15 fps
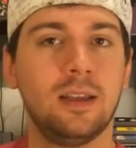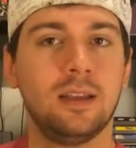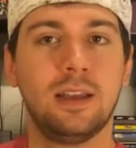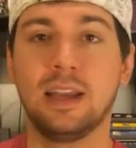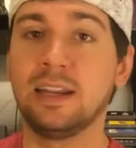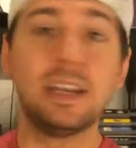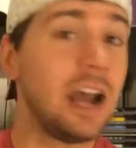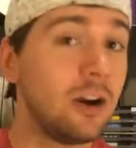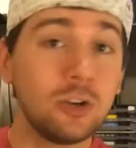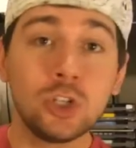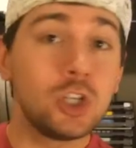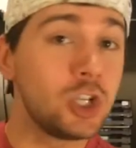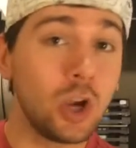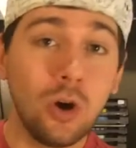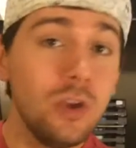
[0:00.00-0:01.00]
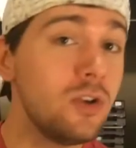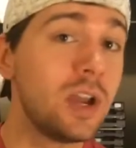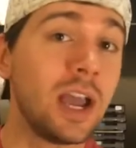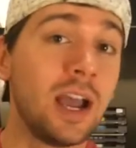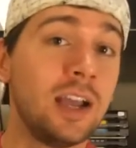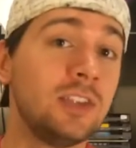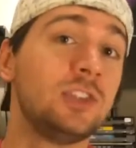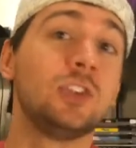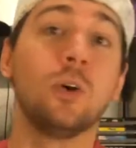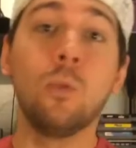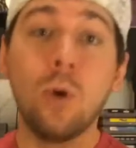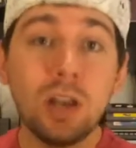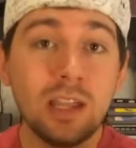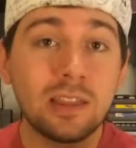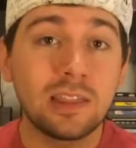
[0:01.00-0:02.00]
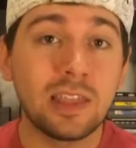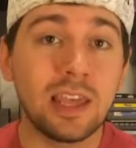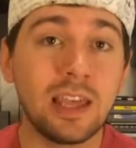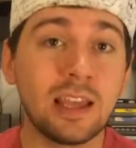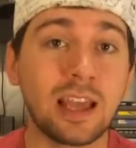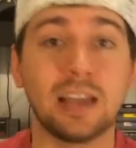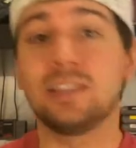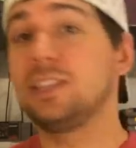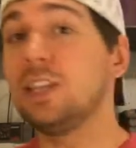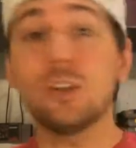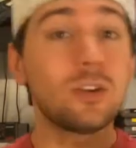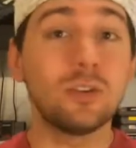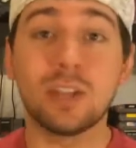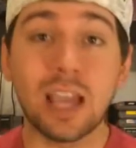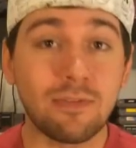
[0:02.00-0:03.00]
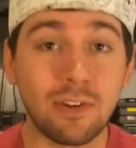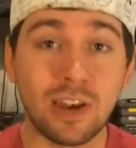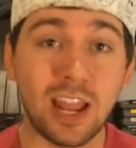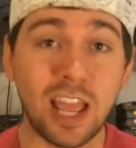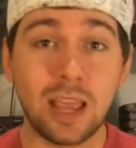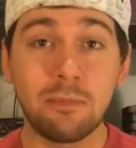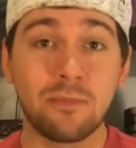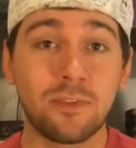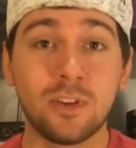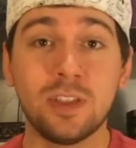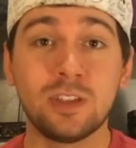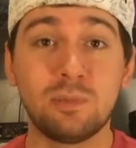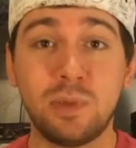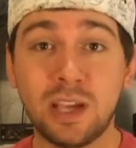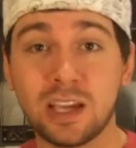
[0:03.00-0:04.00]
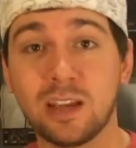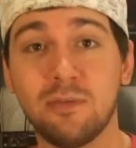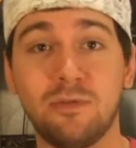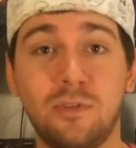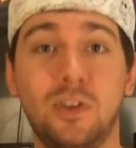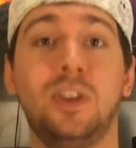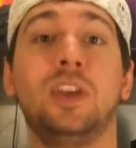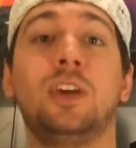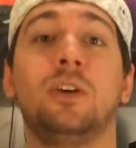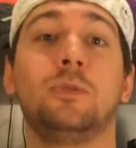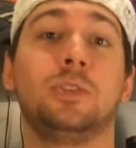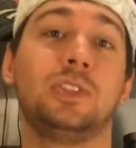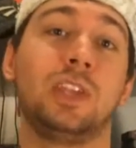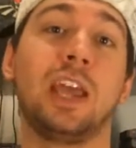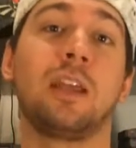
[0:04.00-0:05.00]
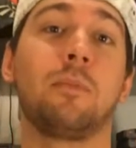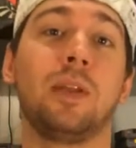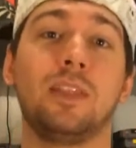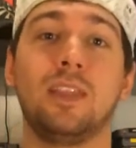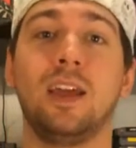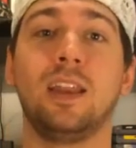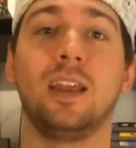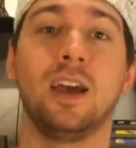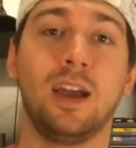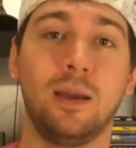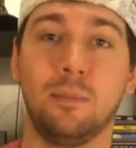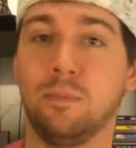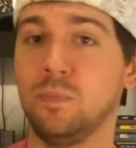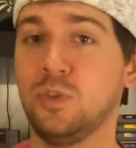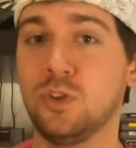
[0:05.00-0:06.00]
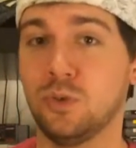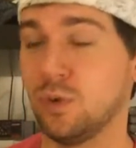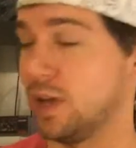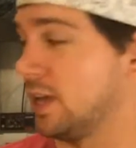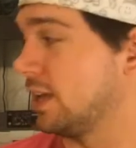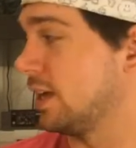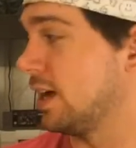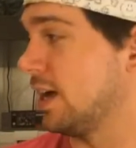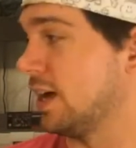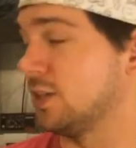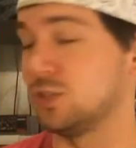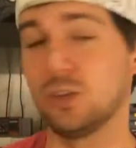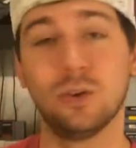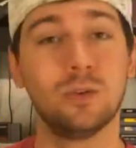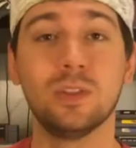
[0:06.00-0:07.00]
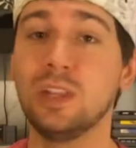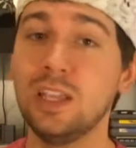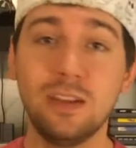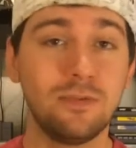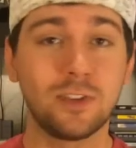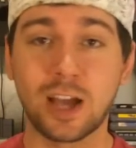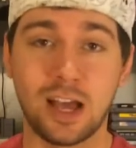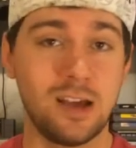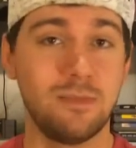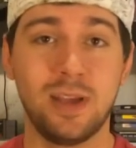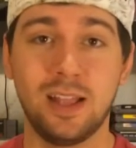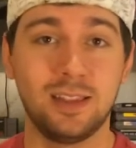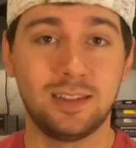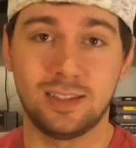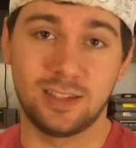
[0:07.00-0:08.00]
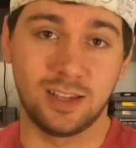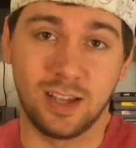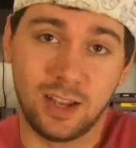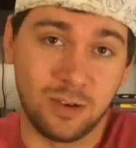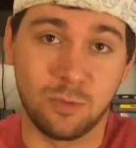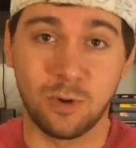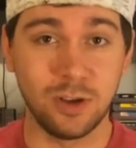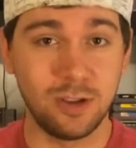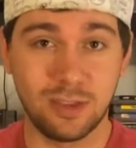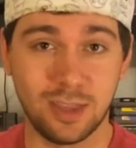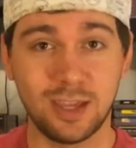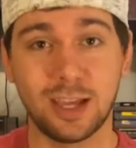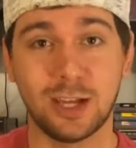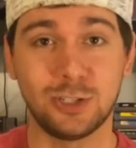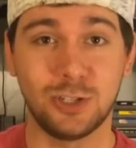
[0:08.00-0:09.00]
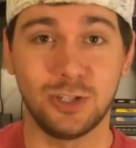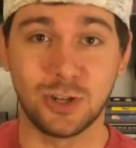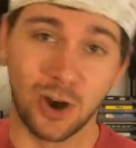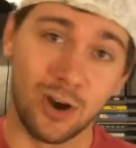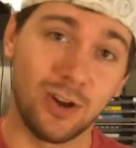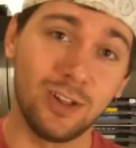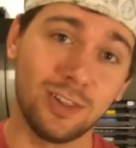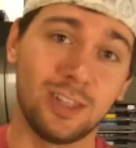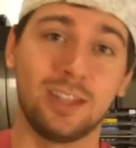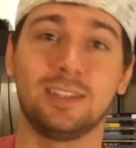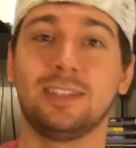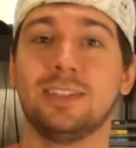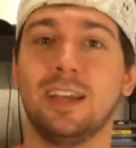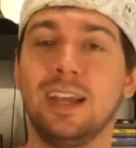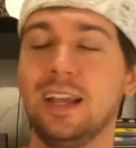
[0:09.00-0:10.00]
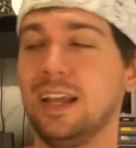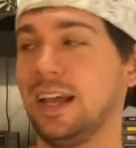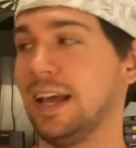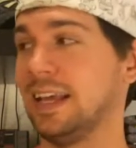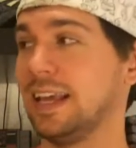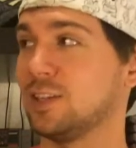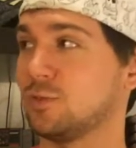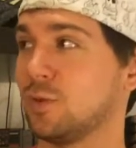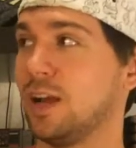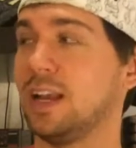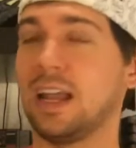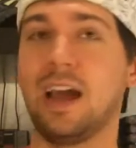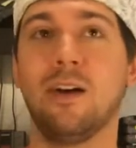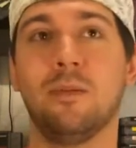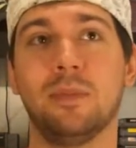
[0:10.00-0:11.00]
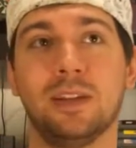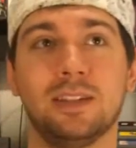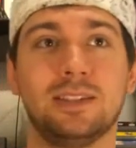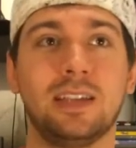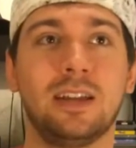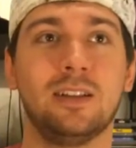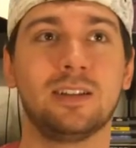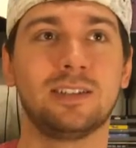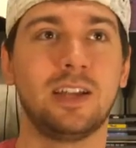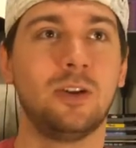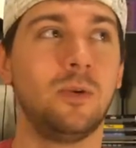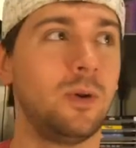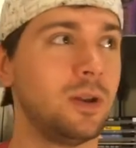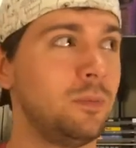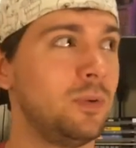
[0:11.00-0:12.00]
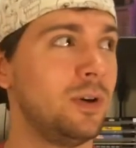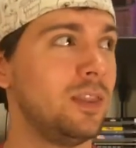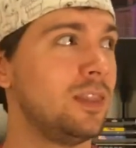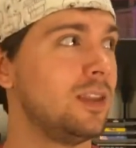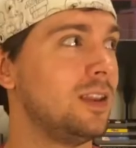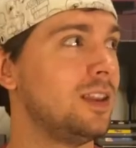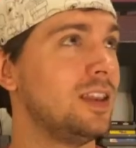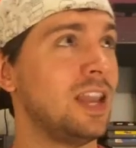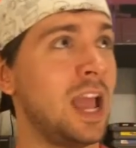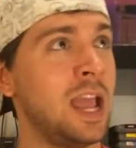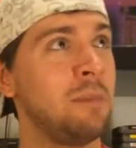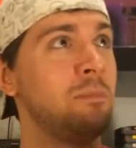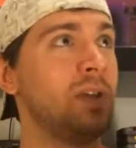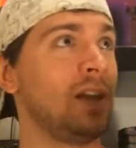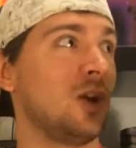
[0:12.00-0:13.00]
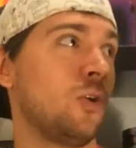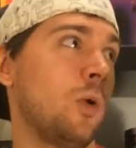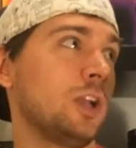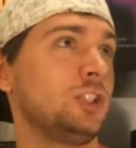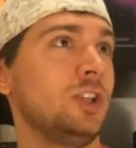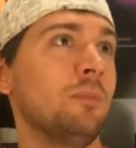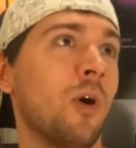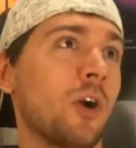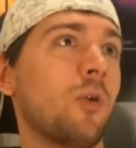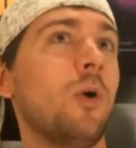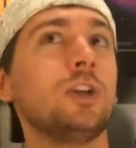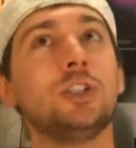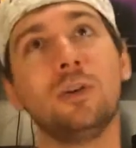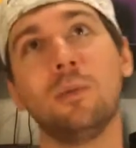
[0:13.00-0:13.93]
get it out and show you guys. So what do you think? I still don't have a name for this pickup video segment that I'm doing, so leave comments on what you think I should call this. I guess right now I'm going to settle because I don't want to put the name being question mark,